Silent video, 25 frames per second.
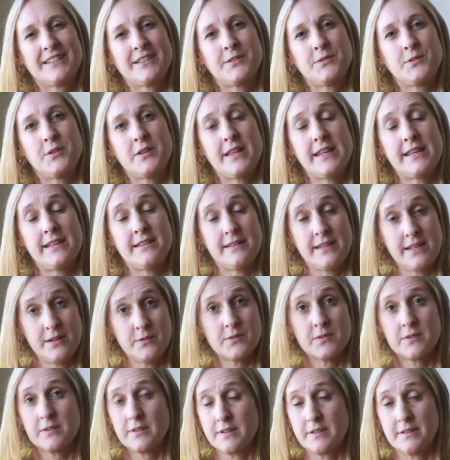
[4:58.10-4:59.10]
Where they
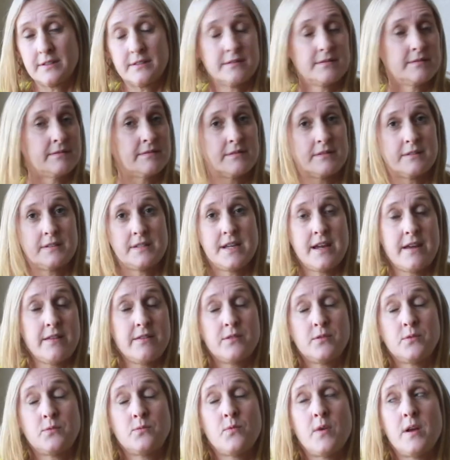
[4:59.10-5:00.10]
were,
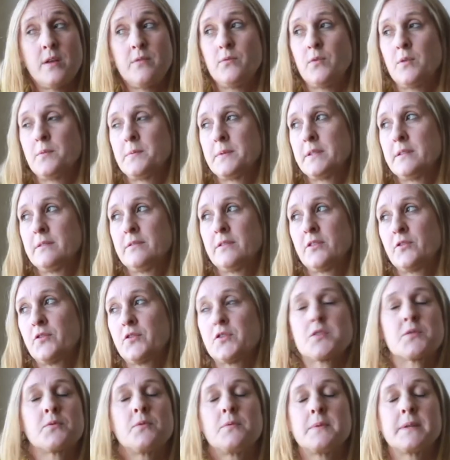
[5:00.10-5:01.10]
the
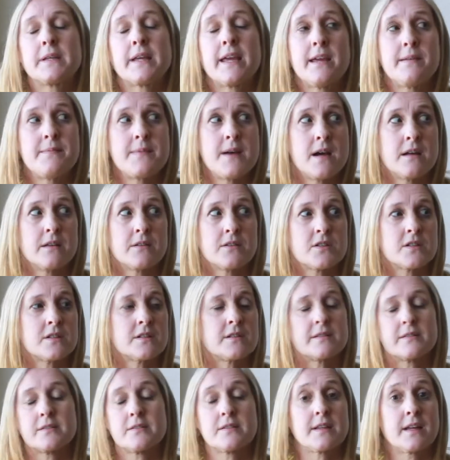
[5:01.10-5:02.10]
first woman came out and
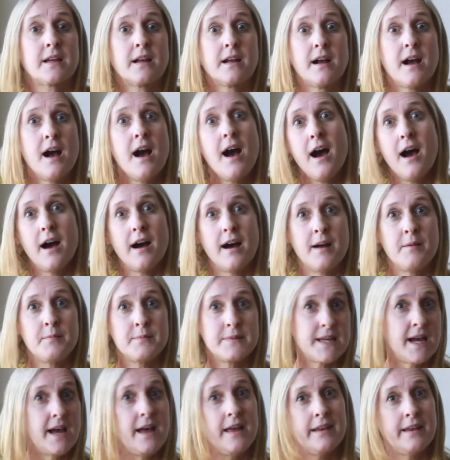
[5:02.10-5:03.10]
she's just like, oh, I'm
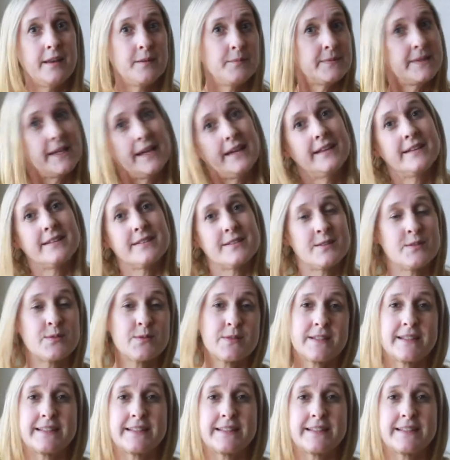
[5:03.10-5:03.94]
done. She was